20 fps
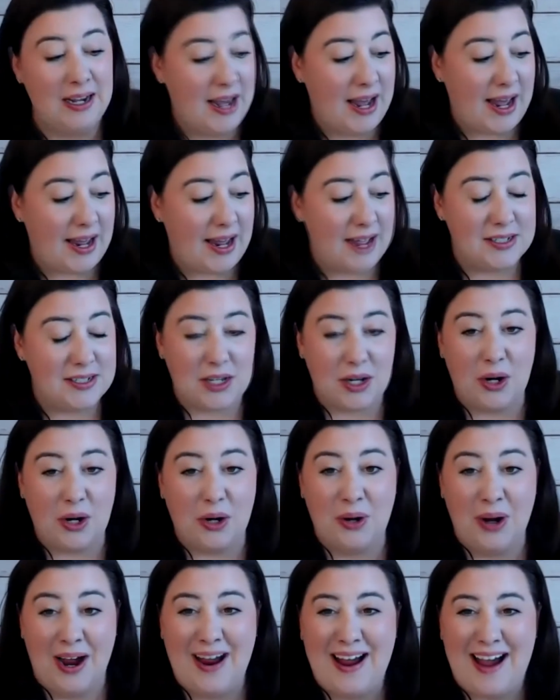And
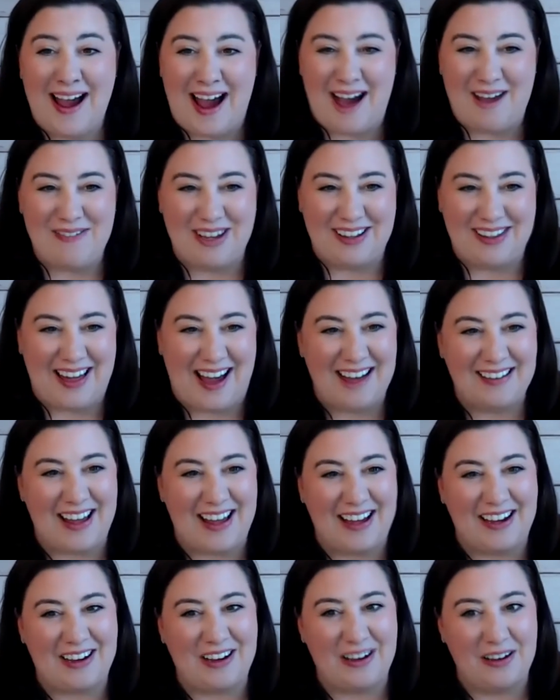so having that,
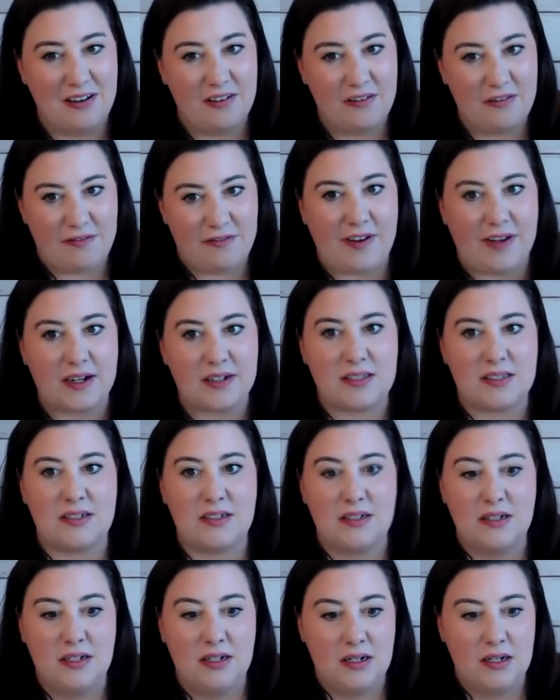like, fixed
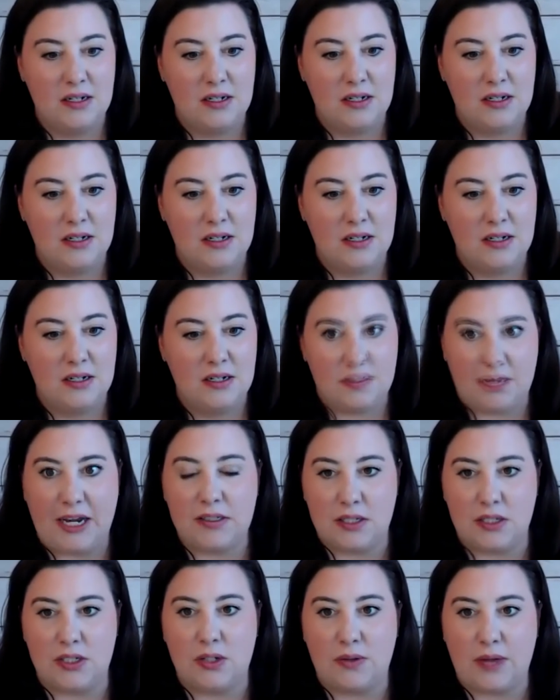
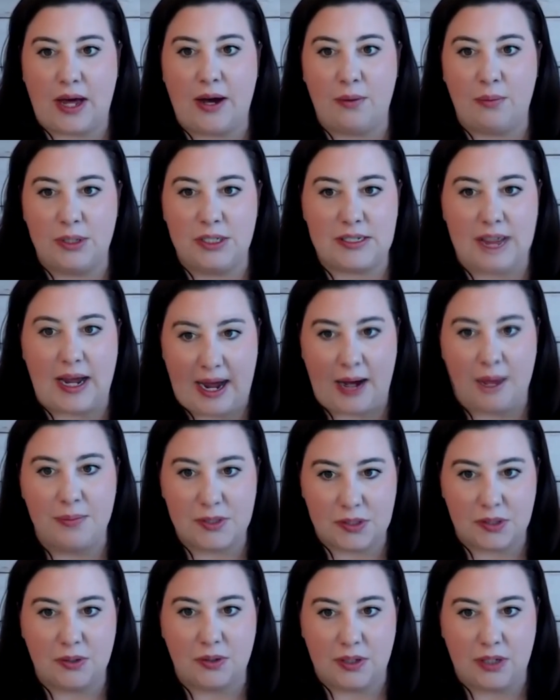space to do that was
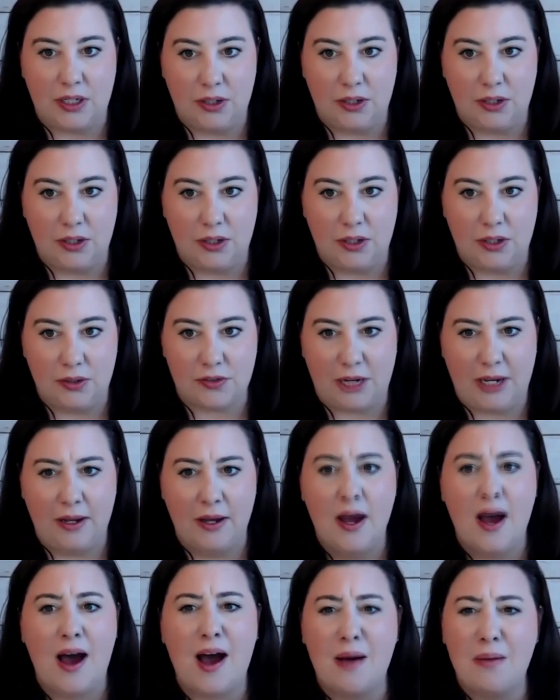absolutely huge for
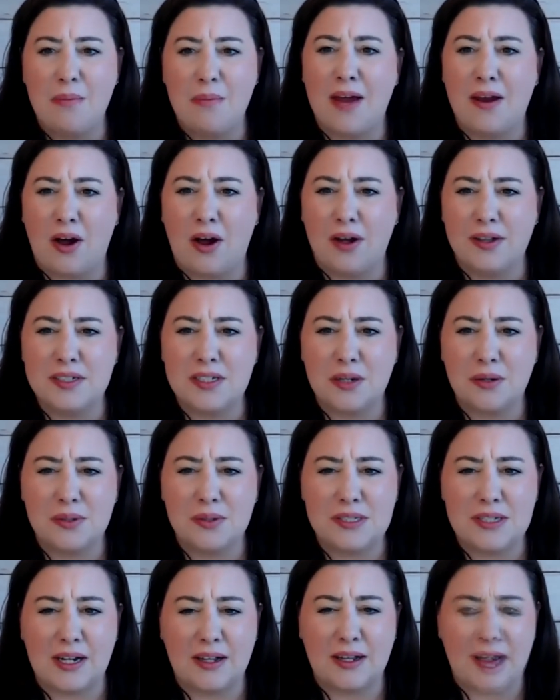me. Um, and
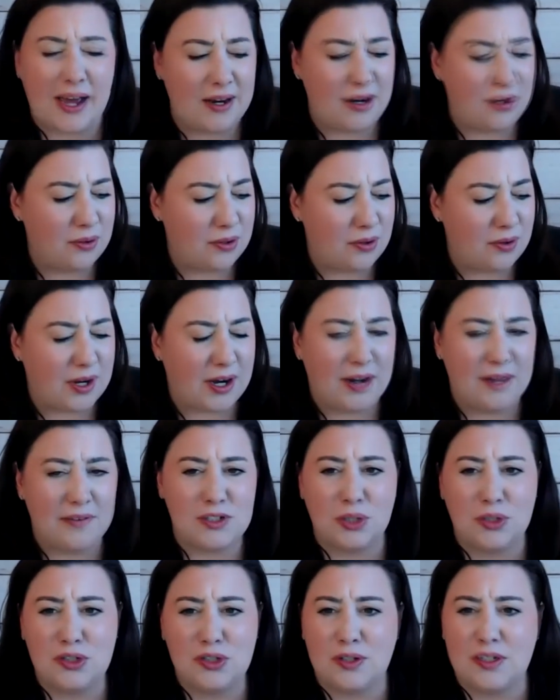also, Stella, I don't know that
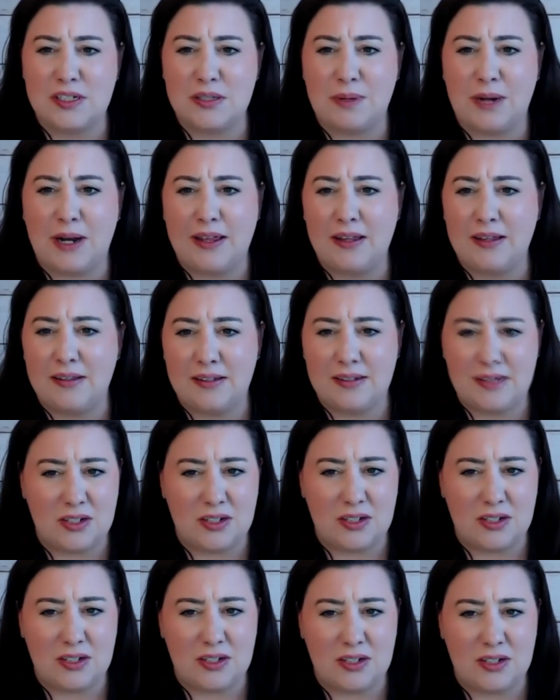I've told you this, but I think
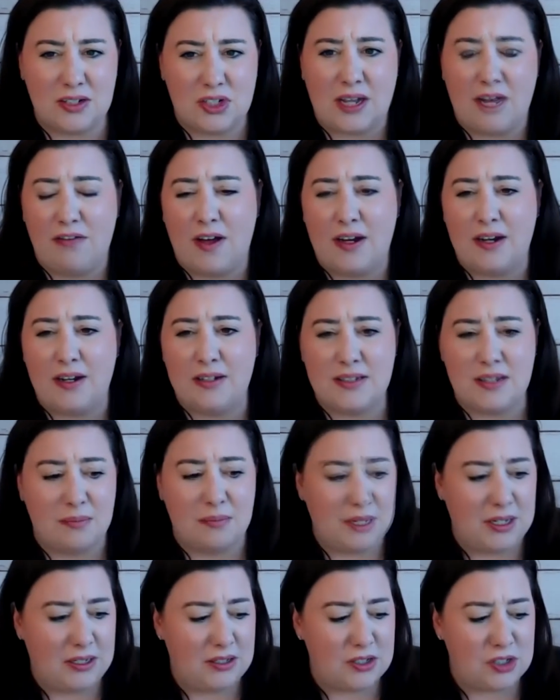this is just kind of fun and
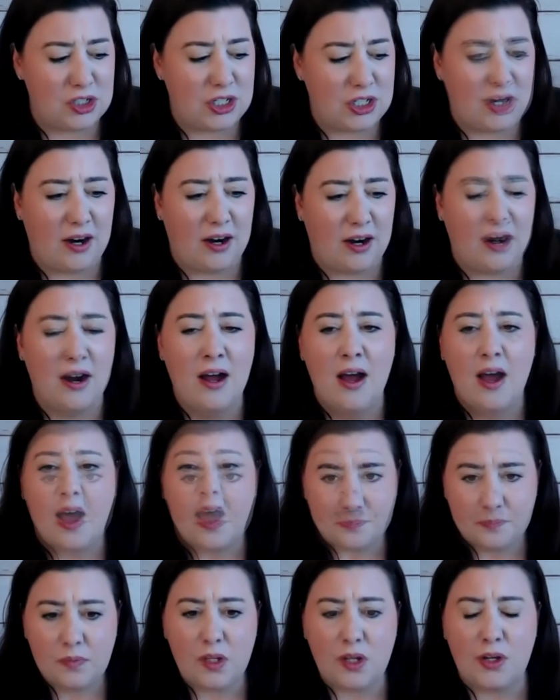something to share
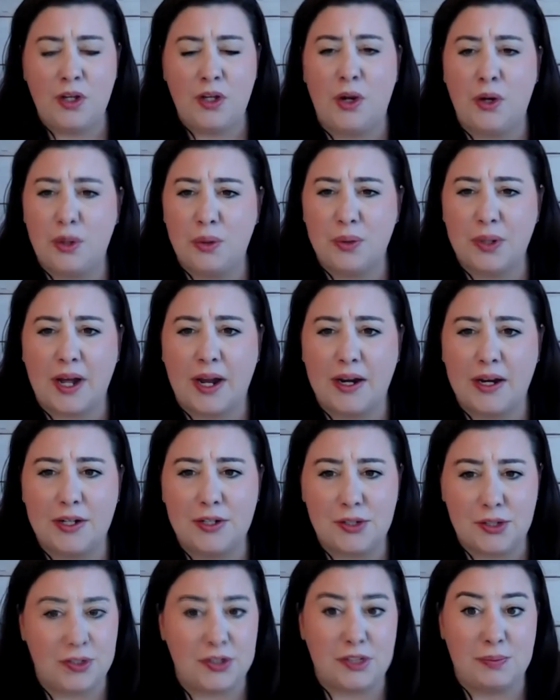you know you would kind of
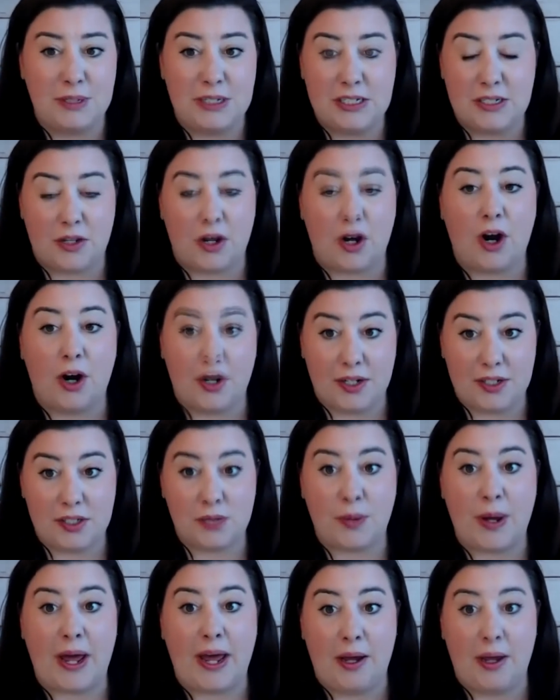introduce me to the
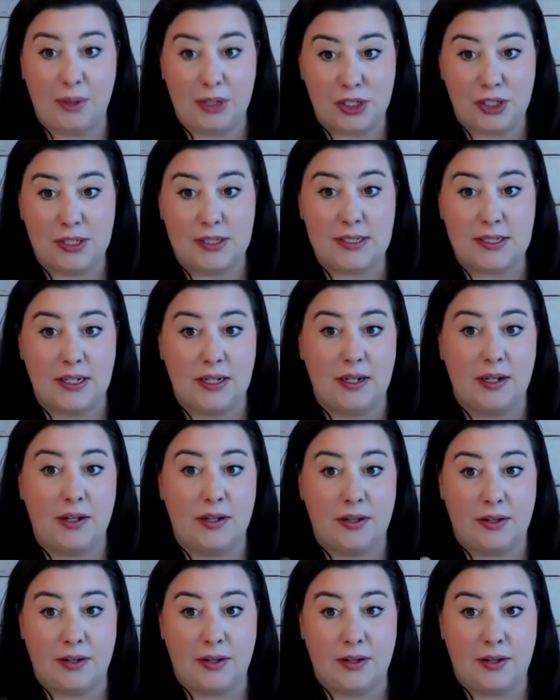artist's way which is
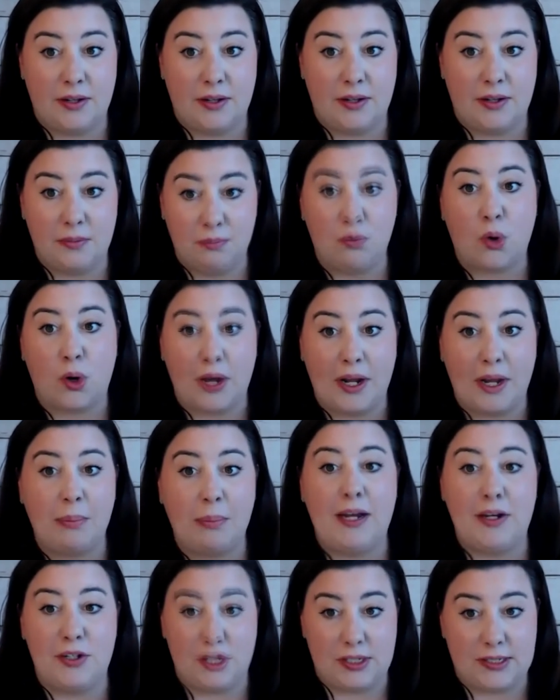the the
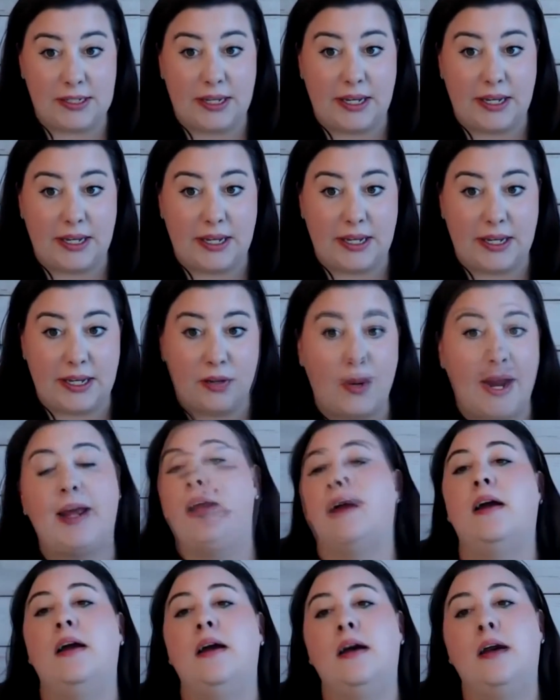morning pages like the
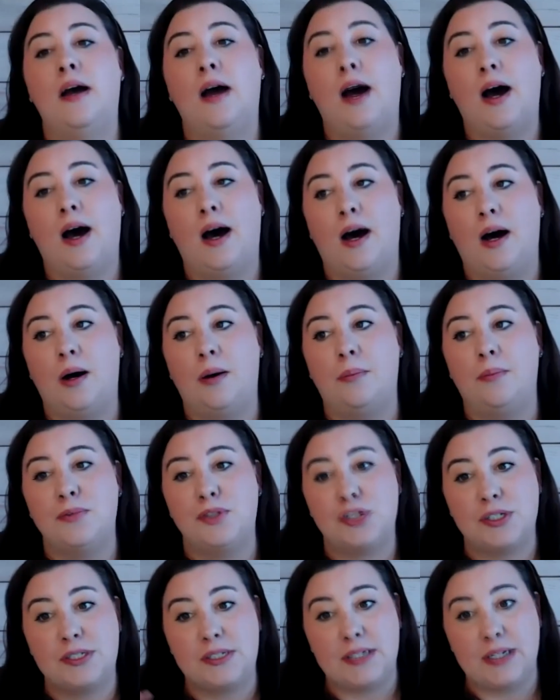writing
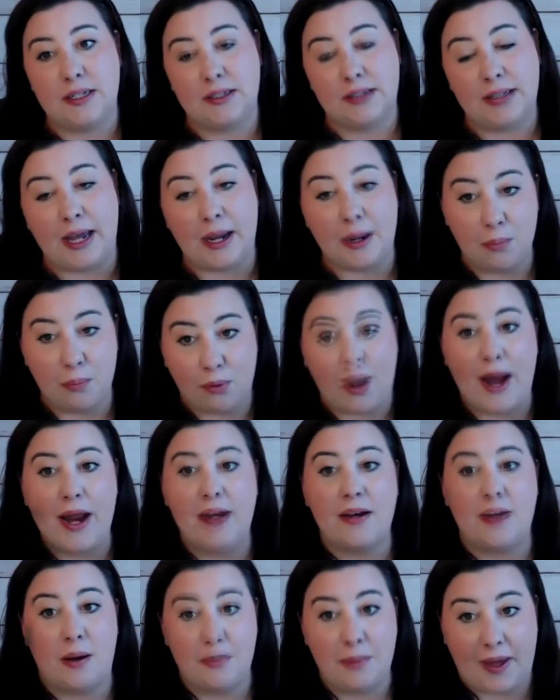um, just to like
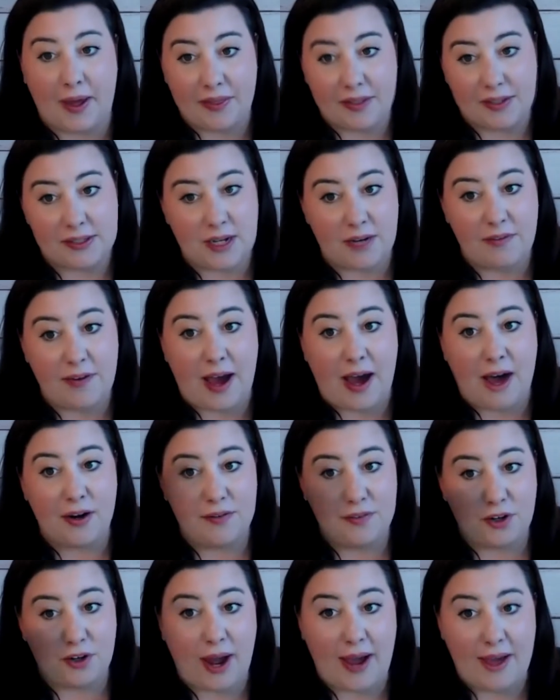brain dump get the stuff
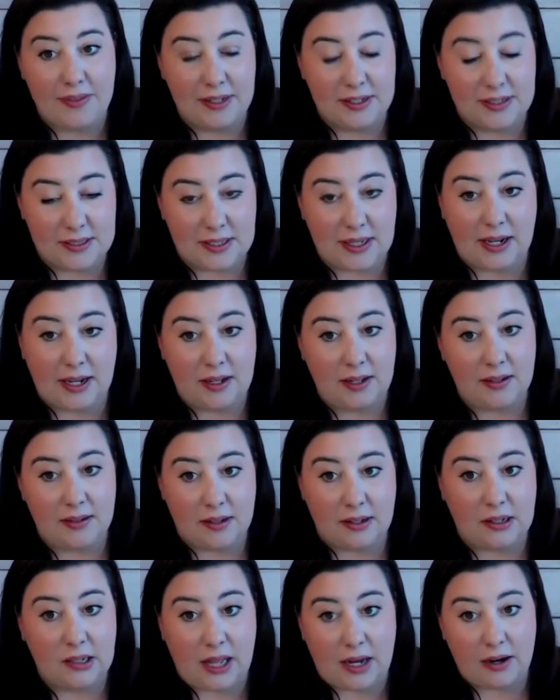out of your head that's
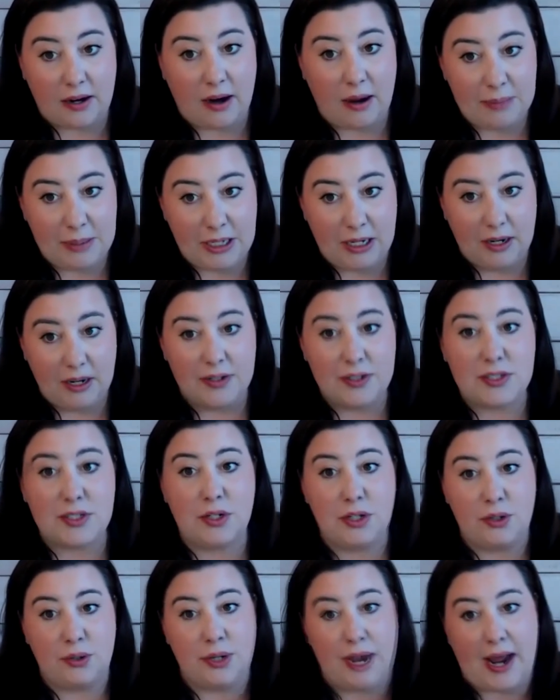like the clutter up here
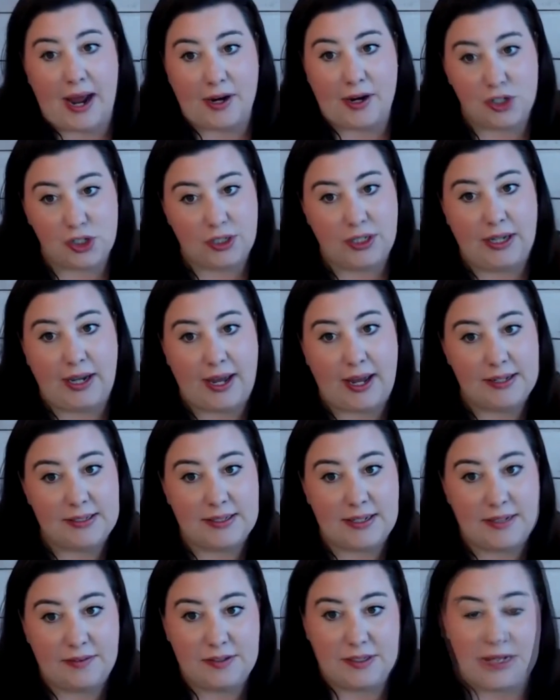so you can actually
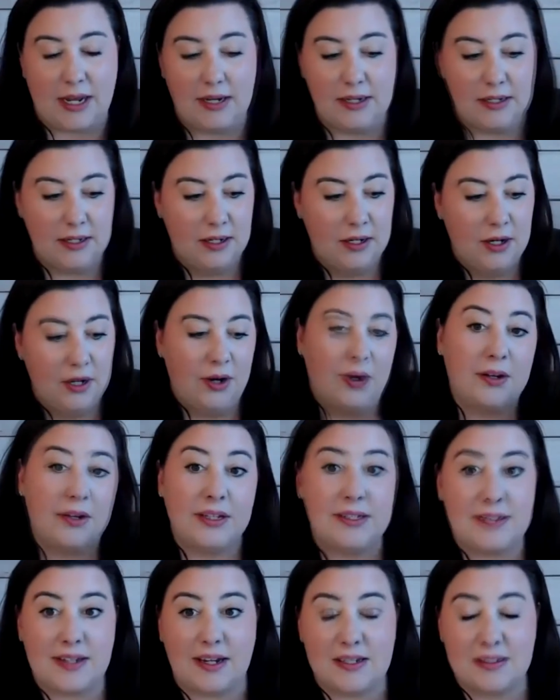get stuff done
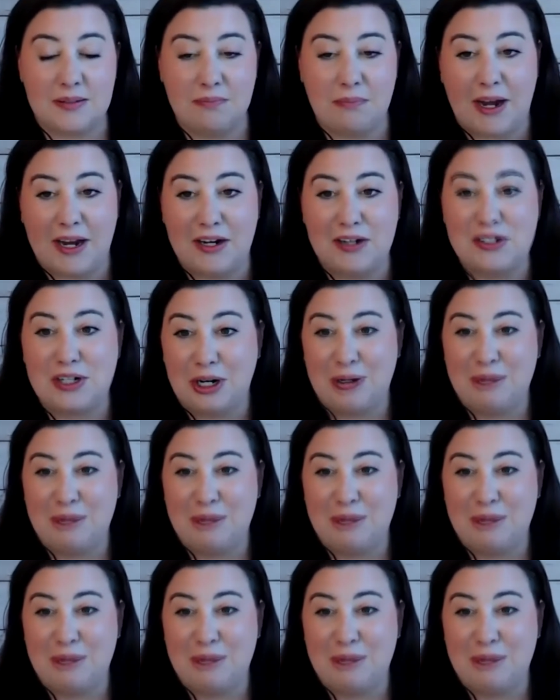or at least that's my